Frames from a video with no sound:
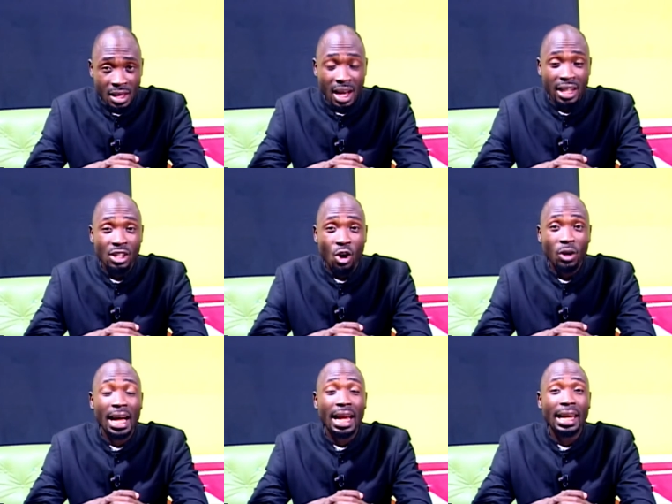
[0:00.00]
And
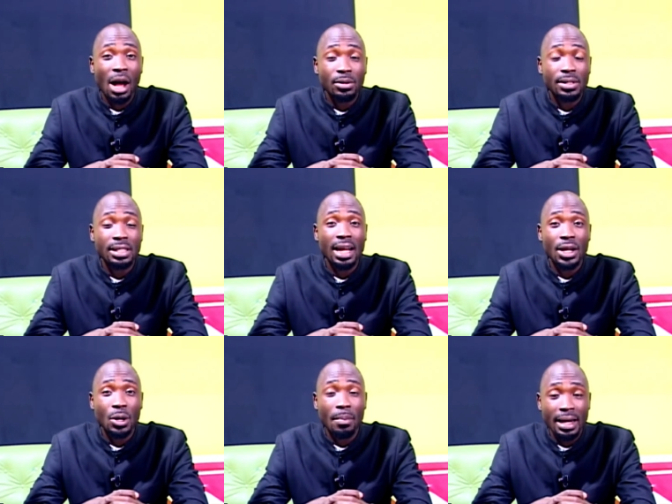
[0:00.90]
God allows this
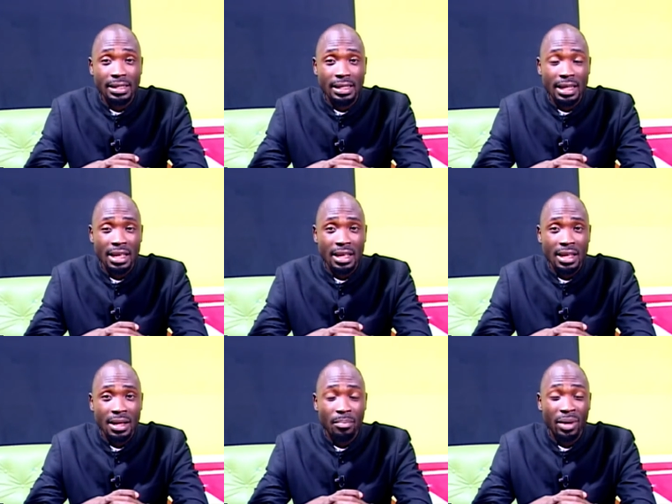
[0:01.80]
abnormality,
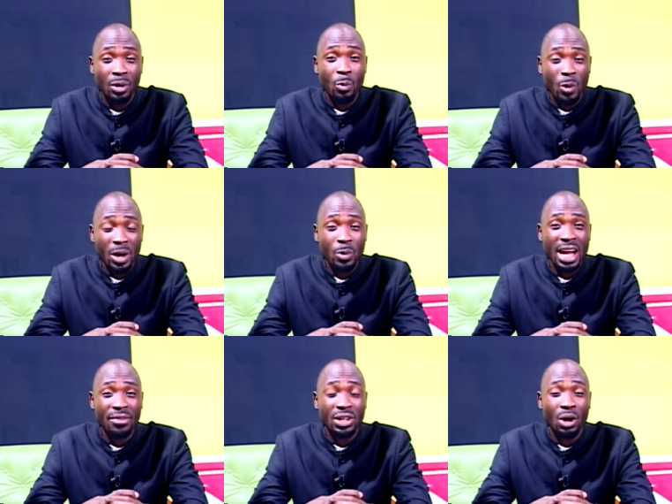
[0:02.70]
but when
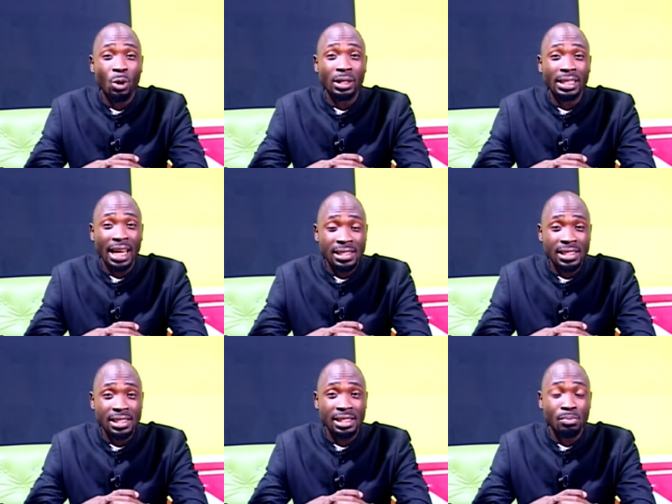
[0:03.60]
we have the
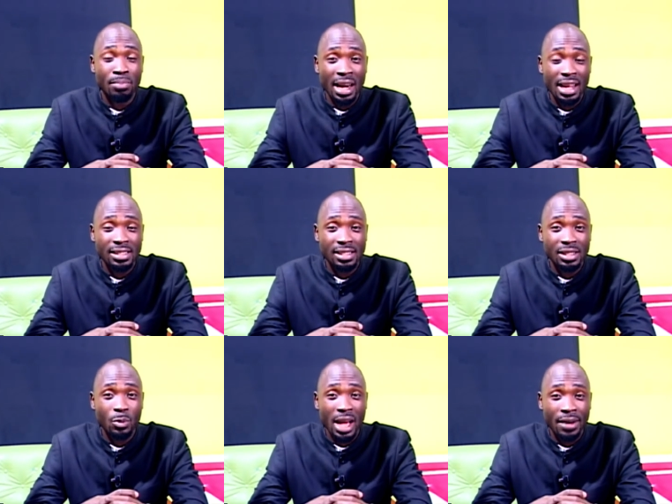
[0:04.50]
audacity to balance
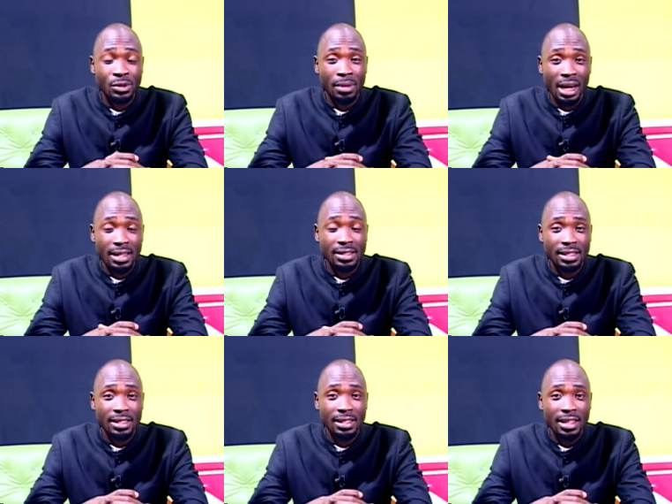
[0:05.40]
it, we have to
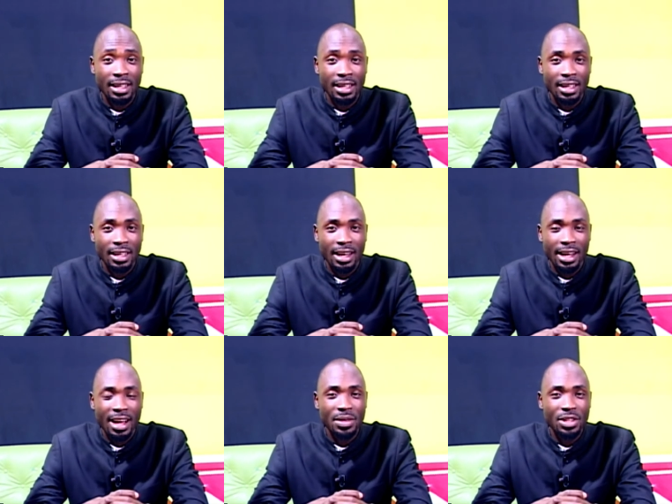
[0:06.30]
balance it.
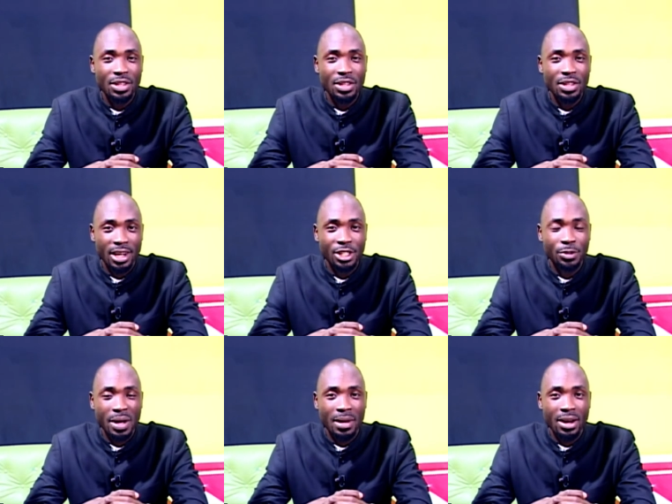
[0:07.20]
And I've been challenged
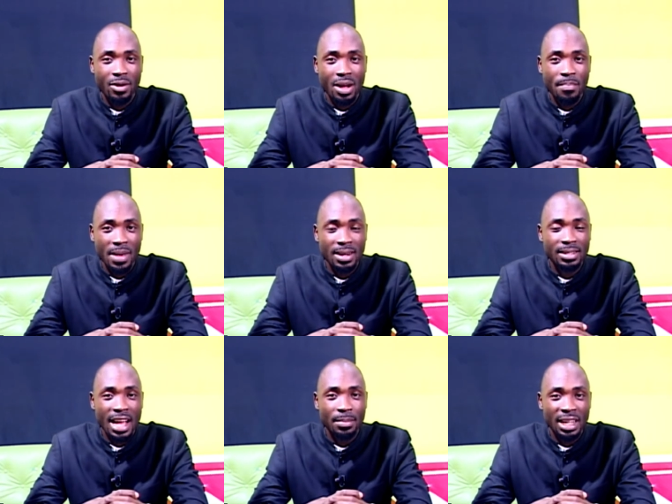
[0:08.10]
by malaria many
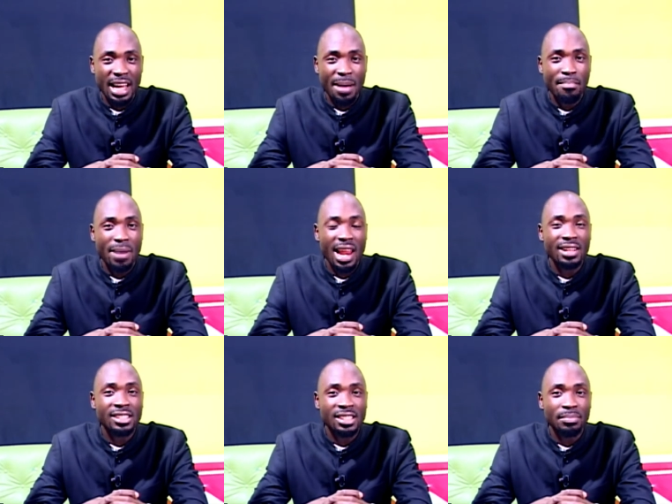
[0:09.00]
times, and I
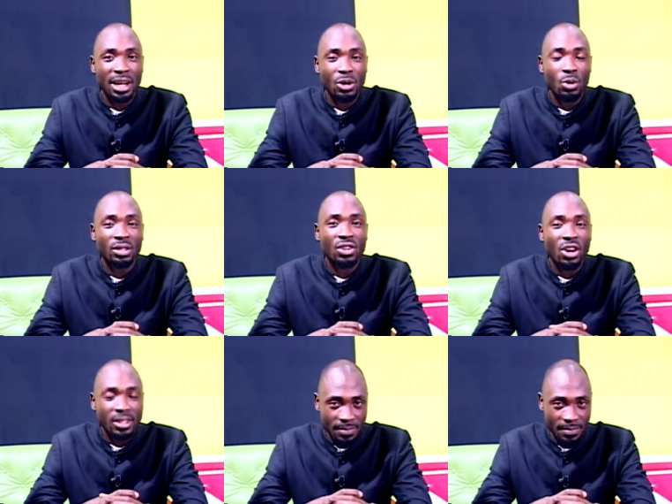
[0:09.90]
balanced it by the word of
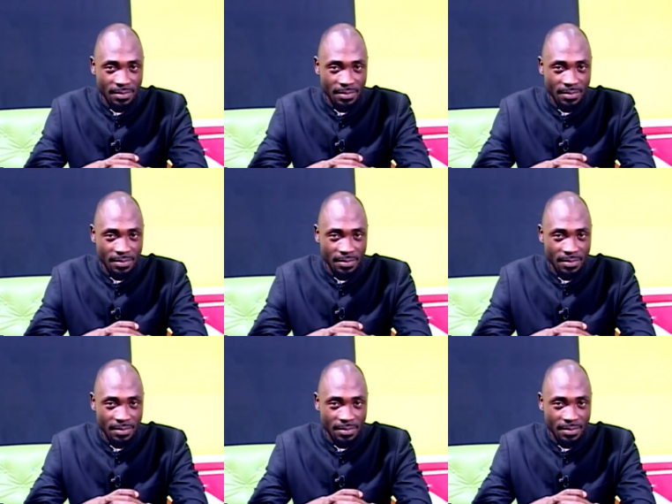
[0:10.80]
God.